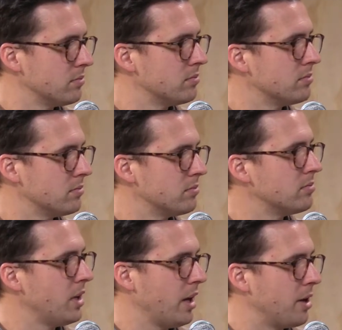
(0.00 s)

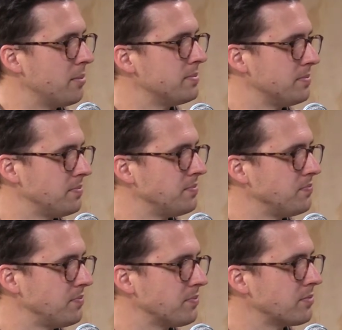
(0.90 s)
okay. Yeah. And
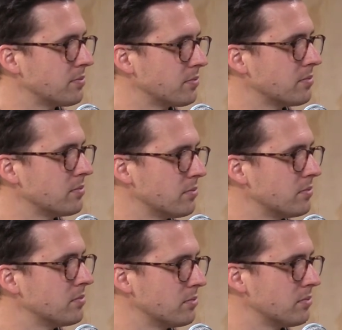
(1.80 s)
my task is to